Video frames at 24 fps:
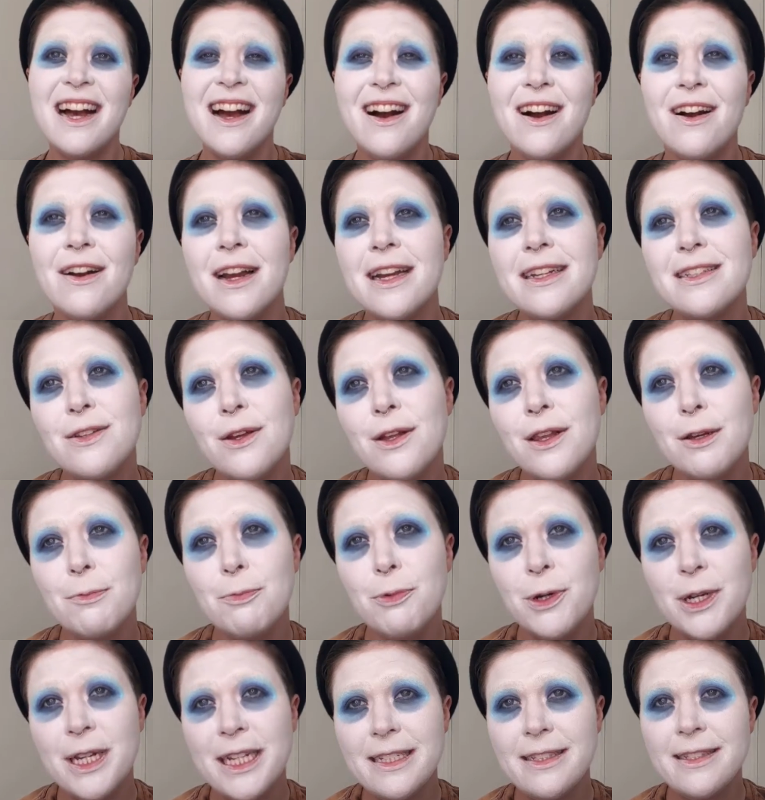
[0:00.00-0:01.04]
Okay, so I look
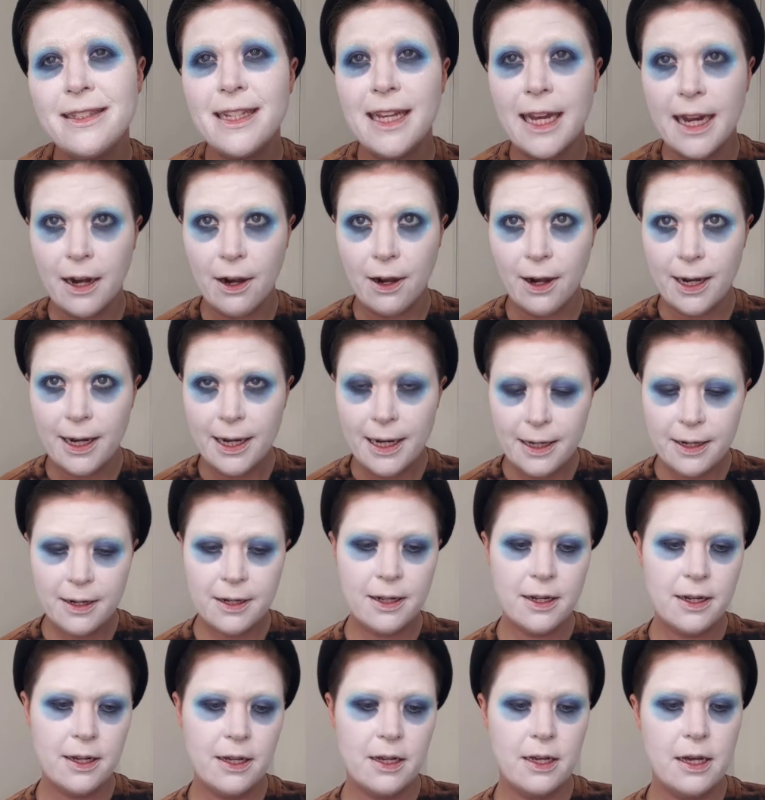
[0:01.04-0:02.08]
pretty scary
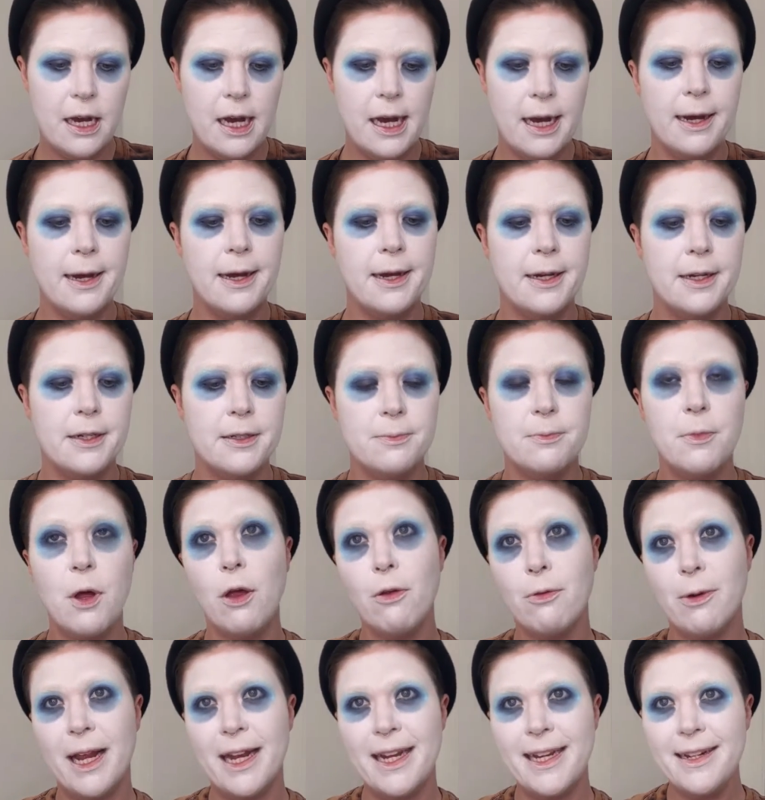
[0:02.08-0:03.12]

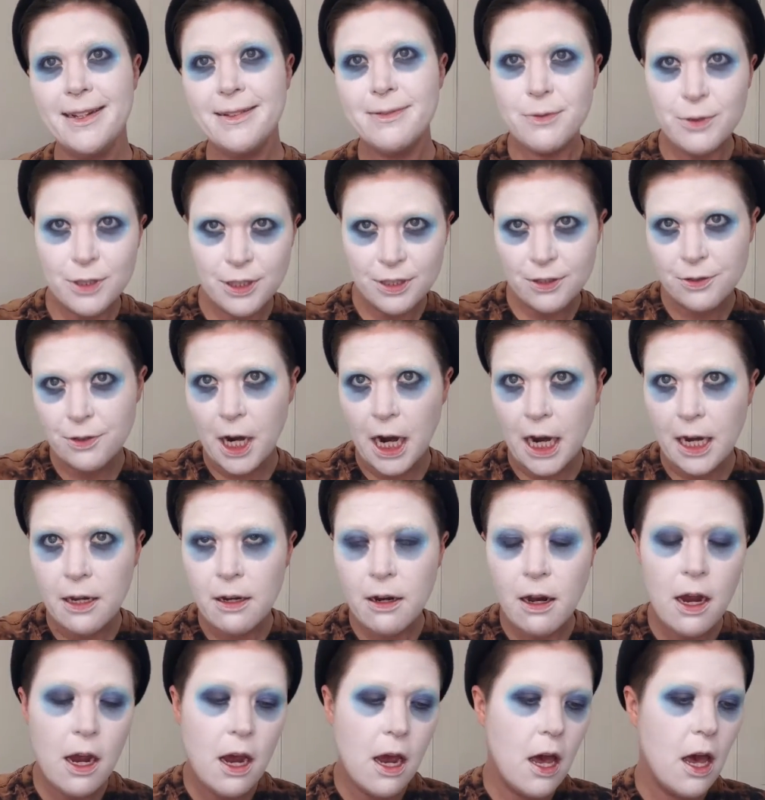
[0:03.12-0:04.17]
already, which is great.
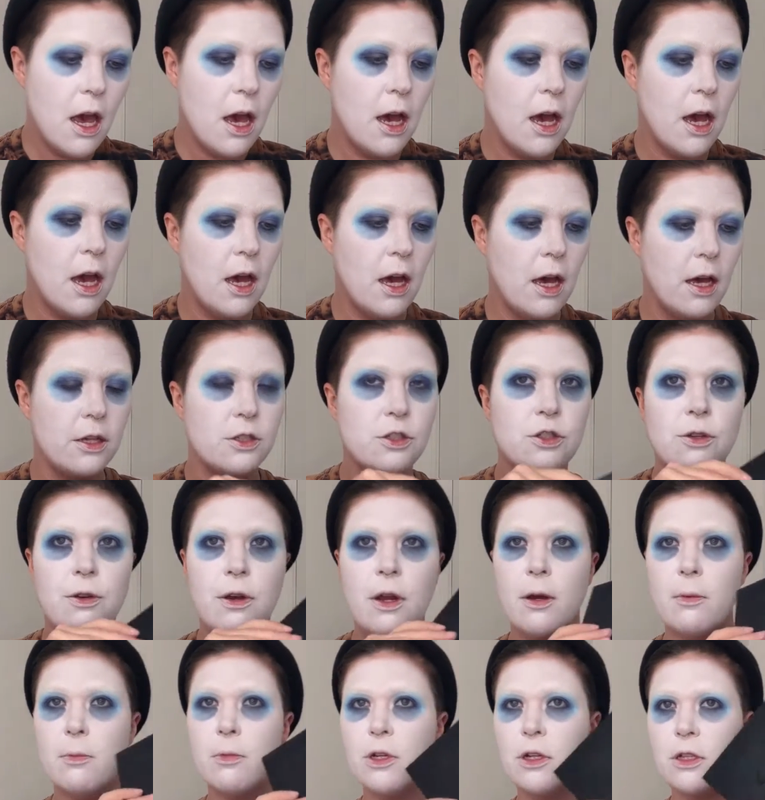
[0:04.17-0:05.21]
So now
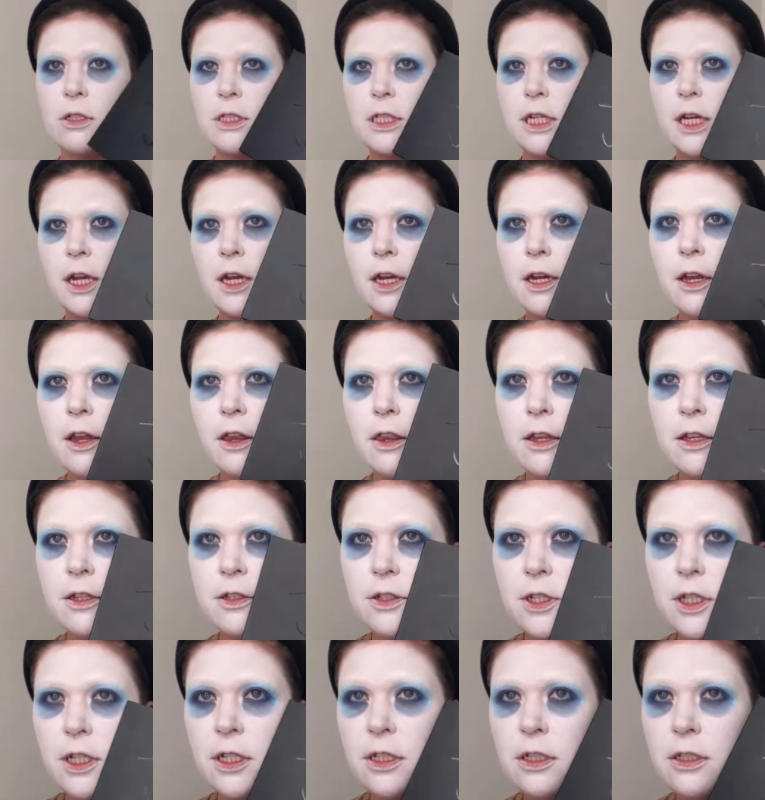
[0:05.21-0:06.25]
I'm gonna take, this
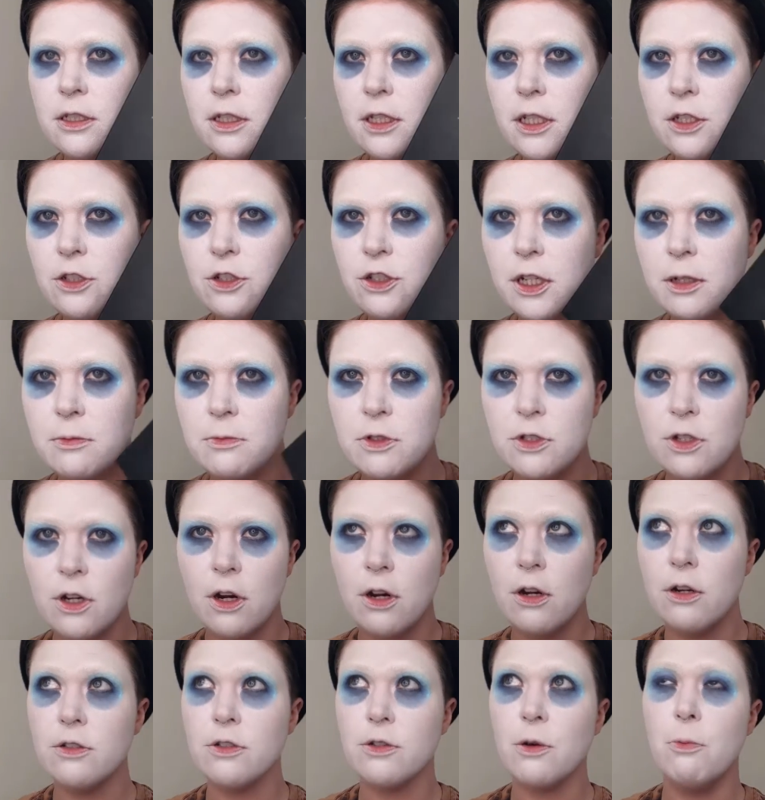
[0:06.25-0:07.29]
is the James
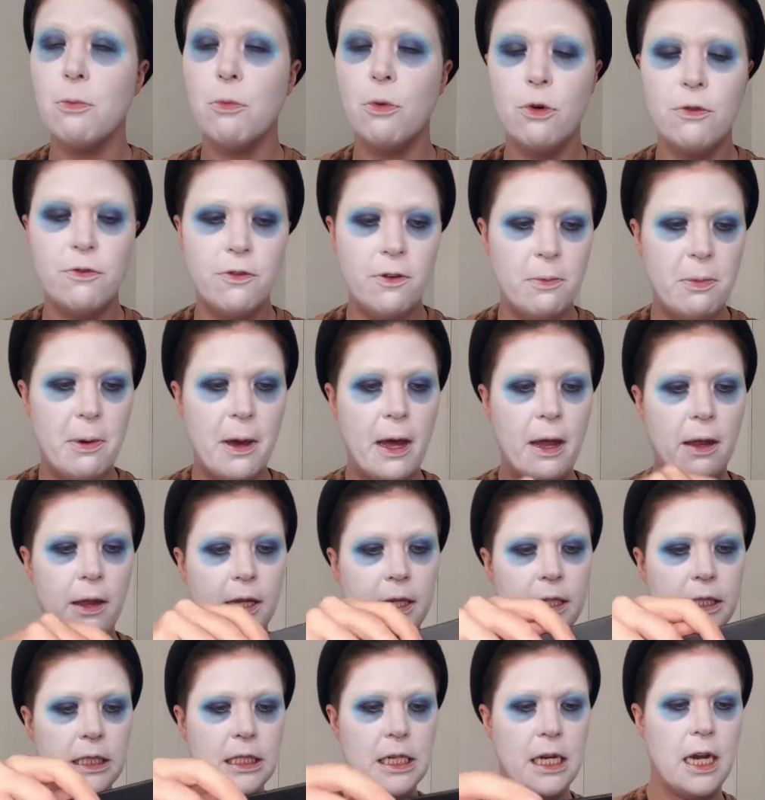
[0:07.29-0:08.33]
Charles Morphe
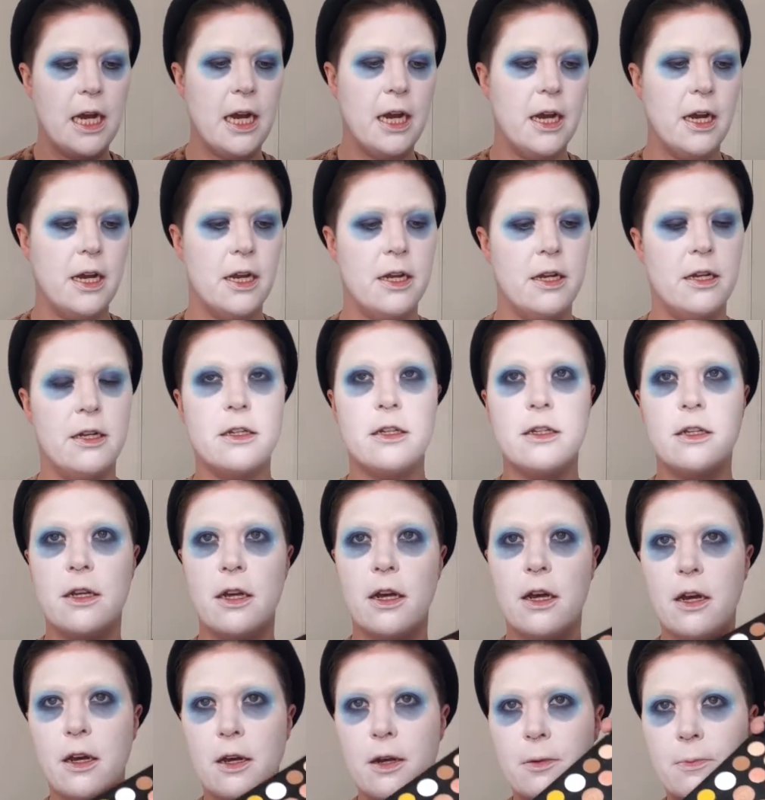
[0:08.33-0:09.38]
palette, and
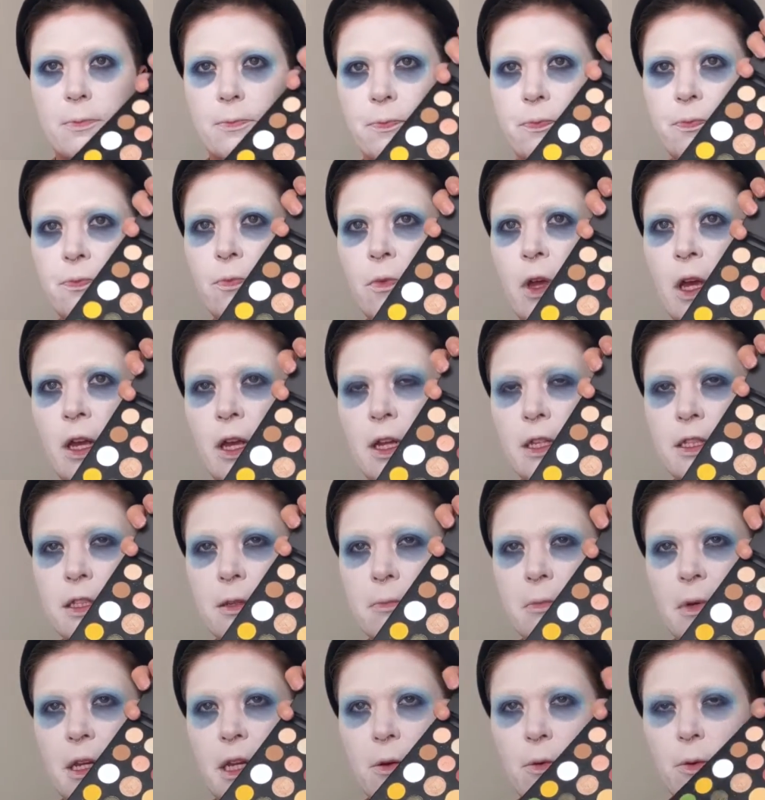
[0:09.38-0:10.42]
it's the
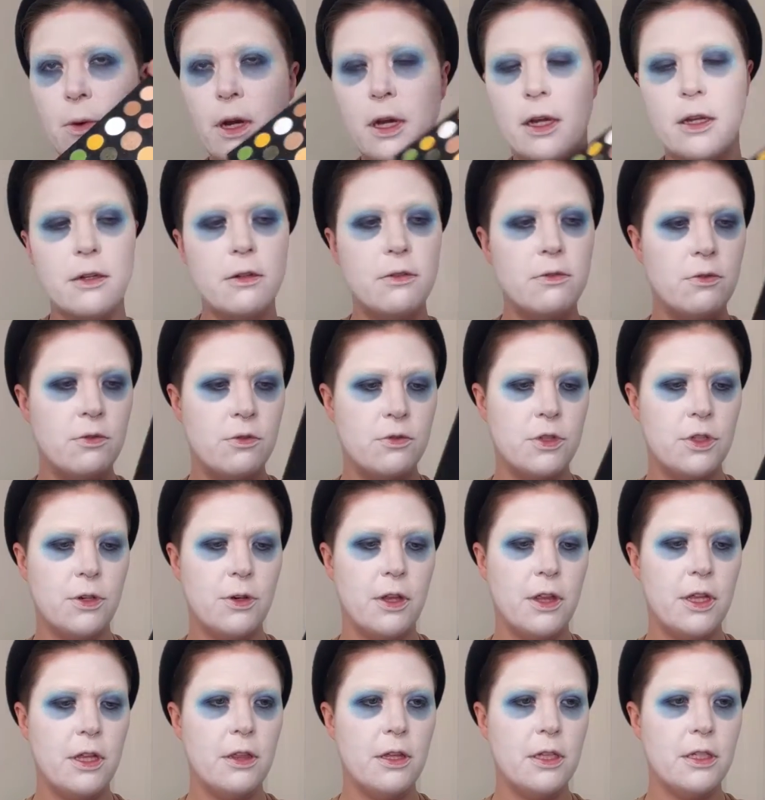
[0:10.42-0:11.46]
mini one. So I
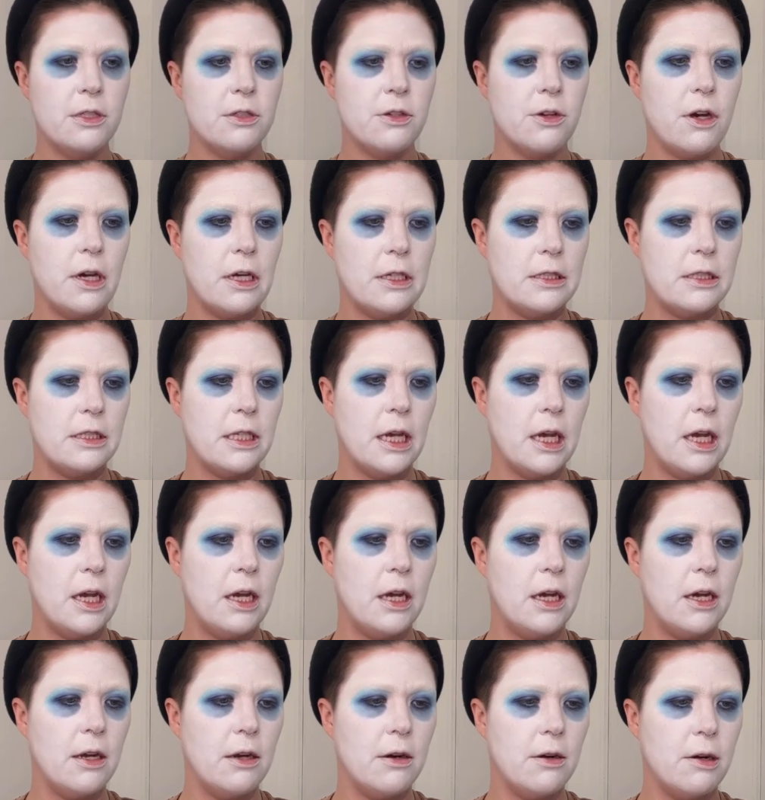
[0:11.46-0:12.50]
think this costs like,
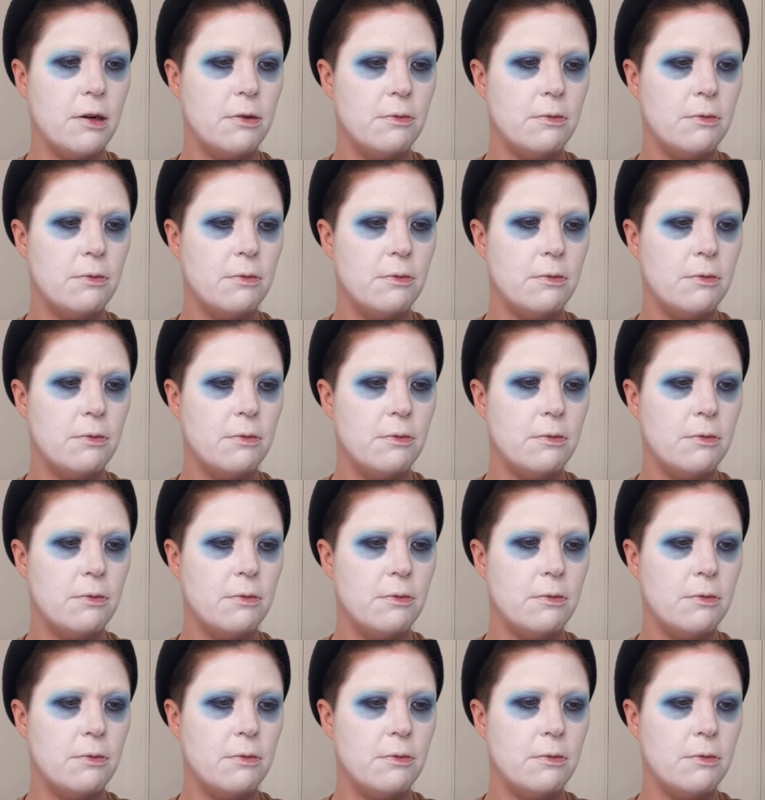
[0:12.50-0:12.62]
I don't